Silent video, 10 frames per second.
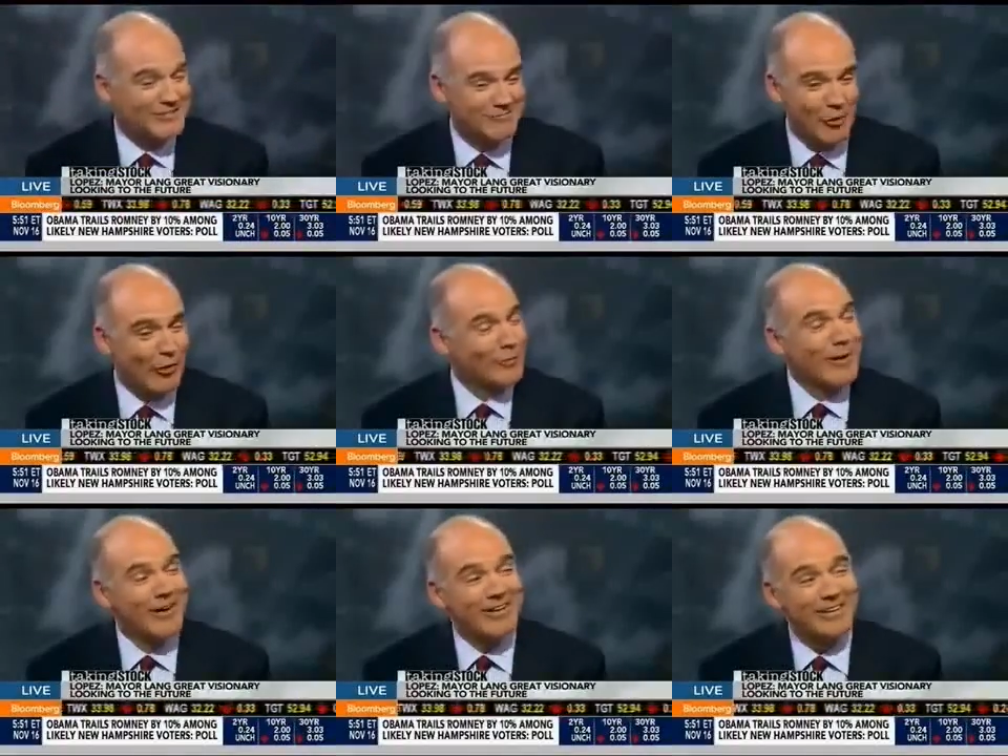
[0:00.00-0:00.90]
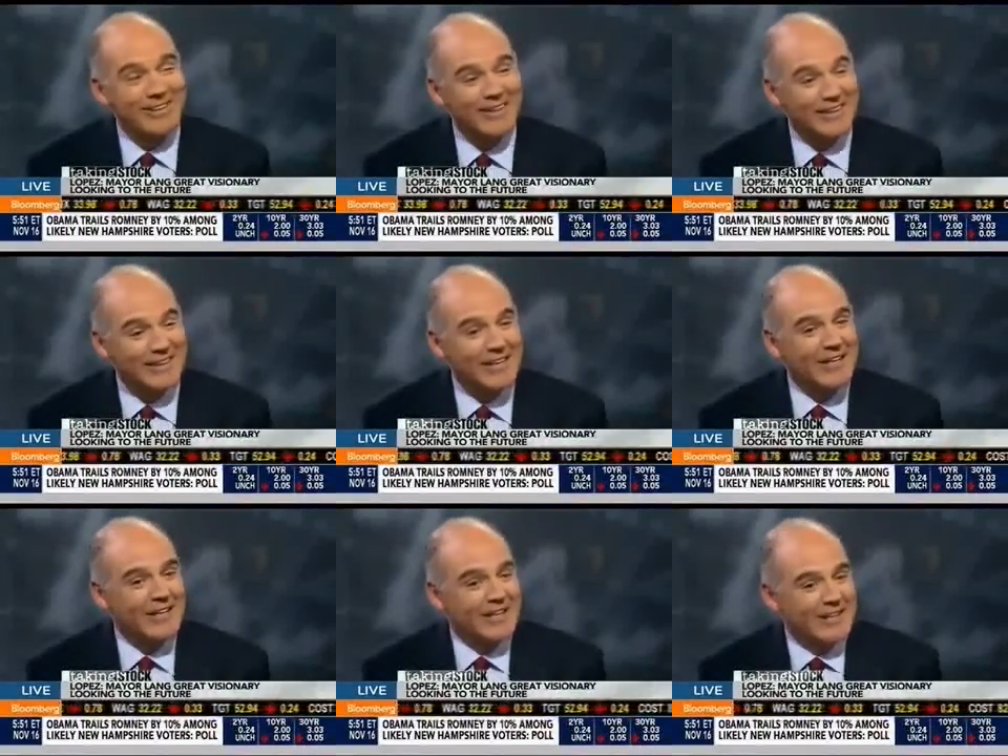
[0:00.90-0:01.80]
all American.
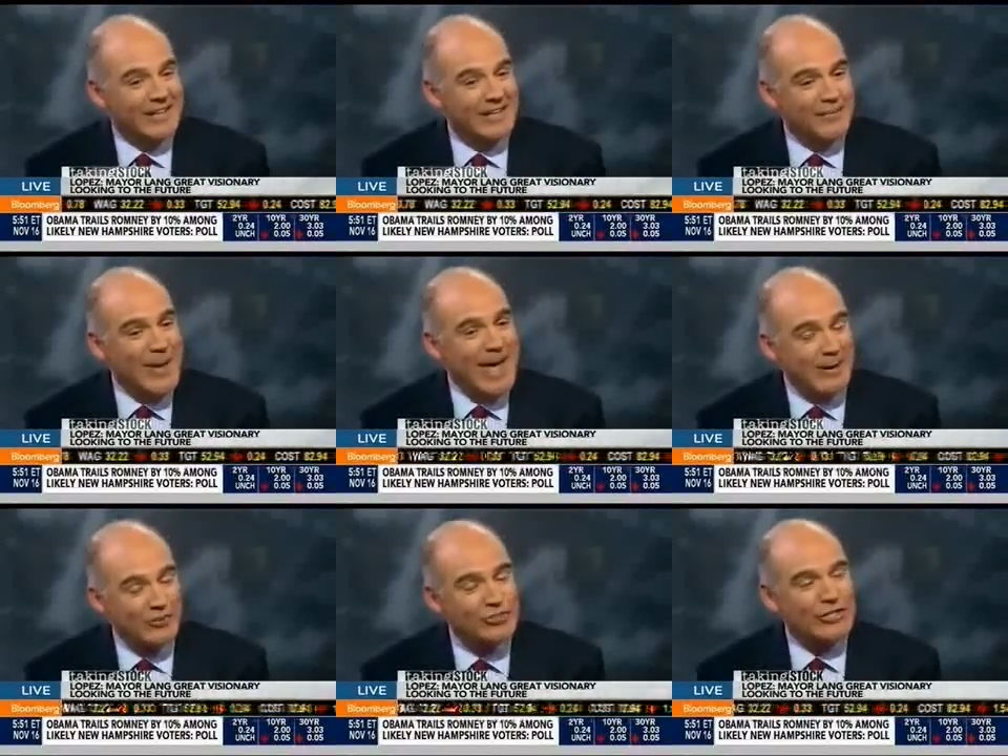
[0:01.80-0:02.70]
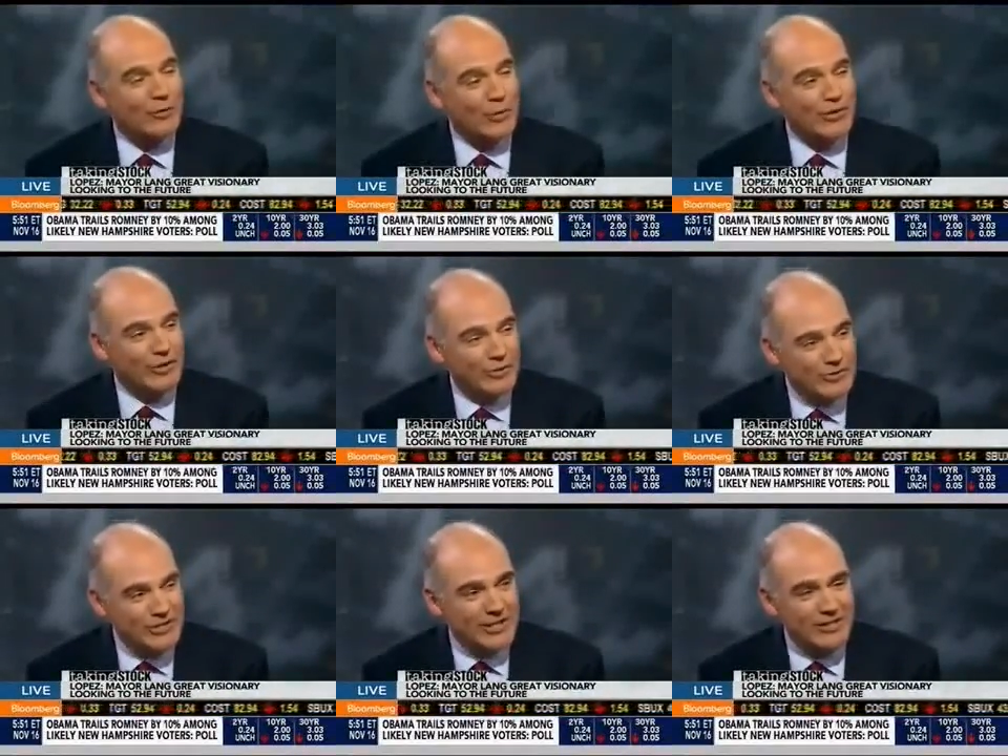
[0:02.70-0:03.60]
The panels that we're
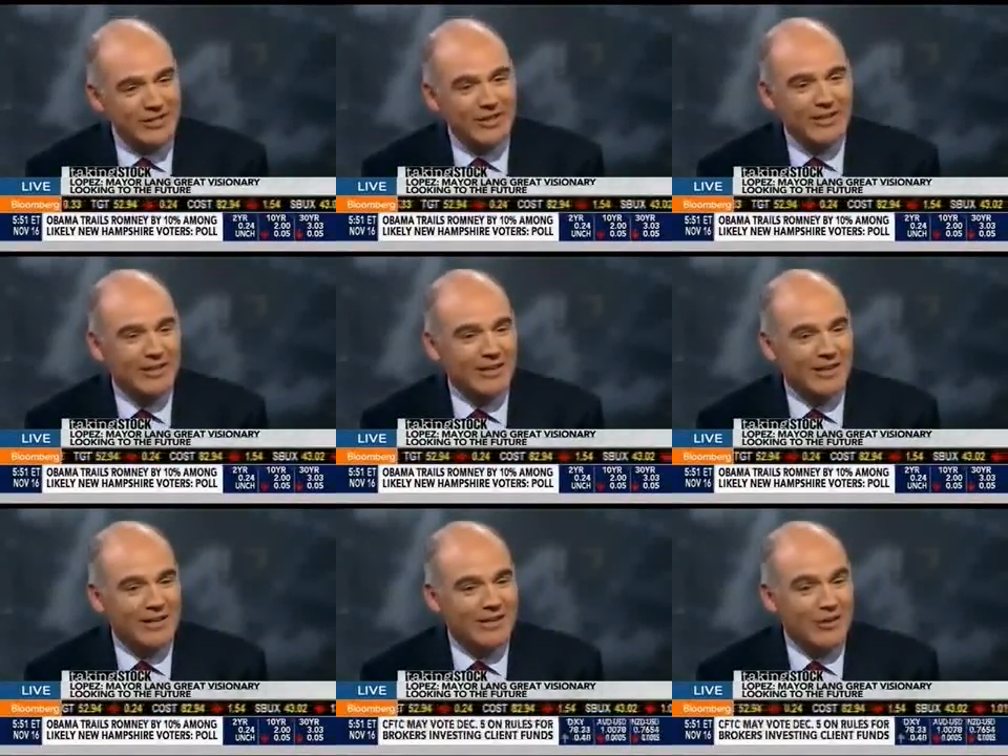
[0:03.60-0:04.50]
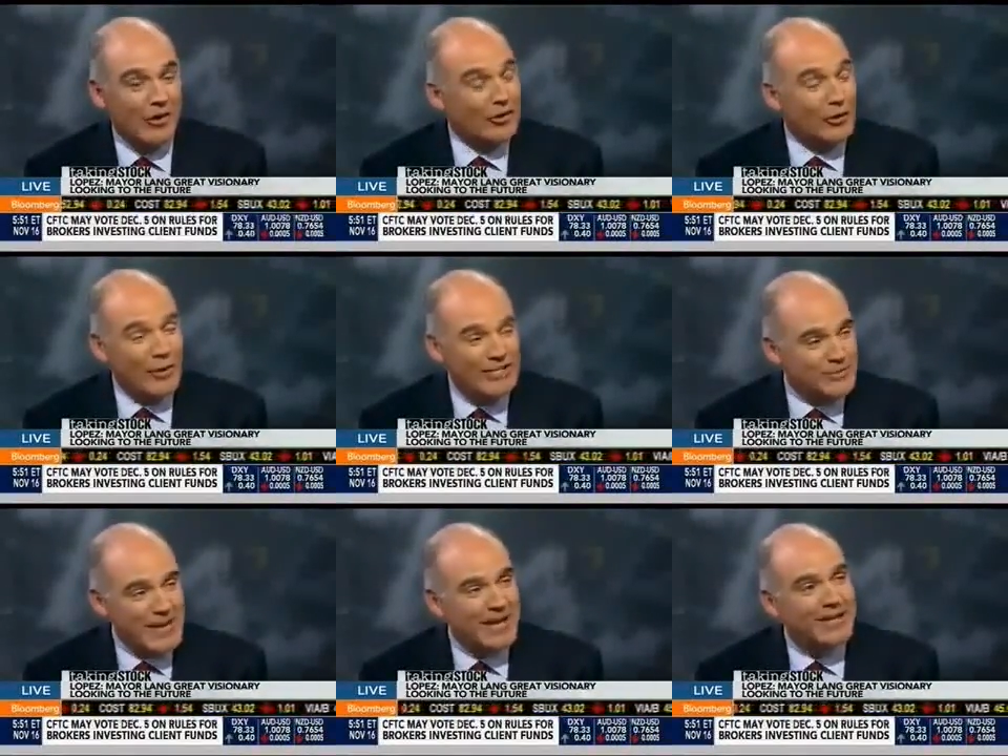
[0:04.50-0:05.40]
using are U.S. made.